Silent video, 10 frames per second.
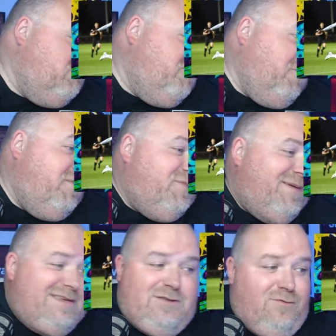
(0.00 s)
from my
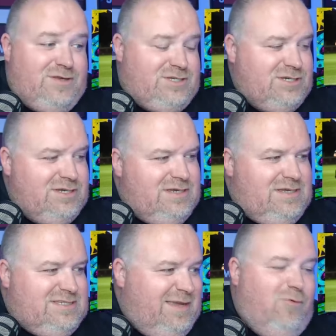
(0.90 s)
perspective, Norwich
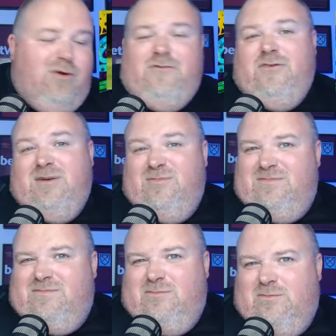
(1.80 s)
seemed more up for it
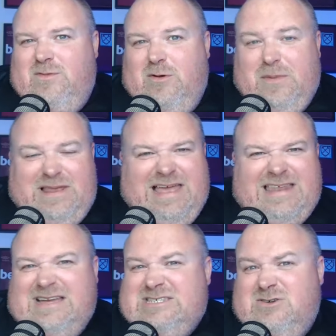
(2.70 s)
we were a bit
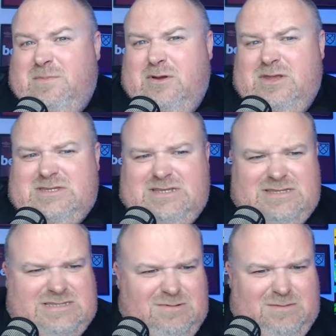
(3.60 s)
lackluster. I'll be honest.
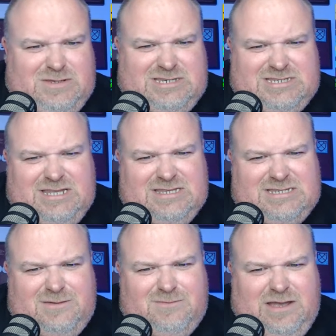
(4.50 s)
It's, we just didn't
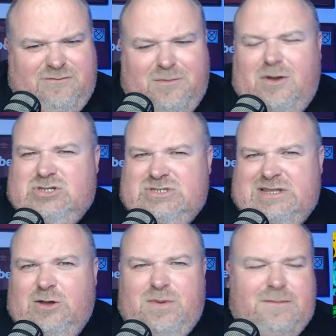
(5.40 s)
seem going for the motions a
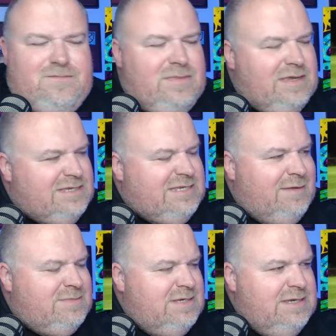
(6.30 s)
little bit. It
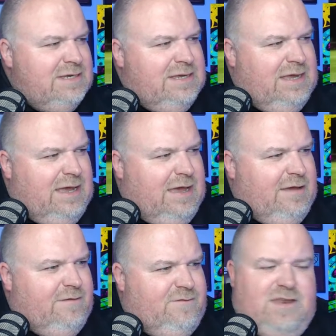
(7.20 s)
seemed.
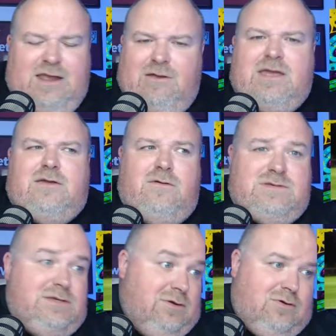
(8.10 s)
Uh, Finn Herrick, who
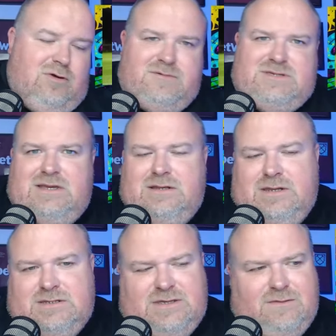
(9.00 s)
obviously got called up to England
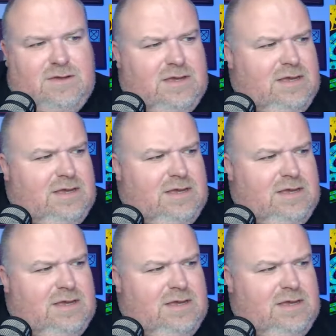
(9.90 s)
on the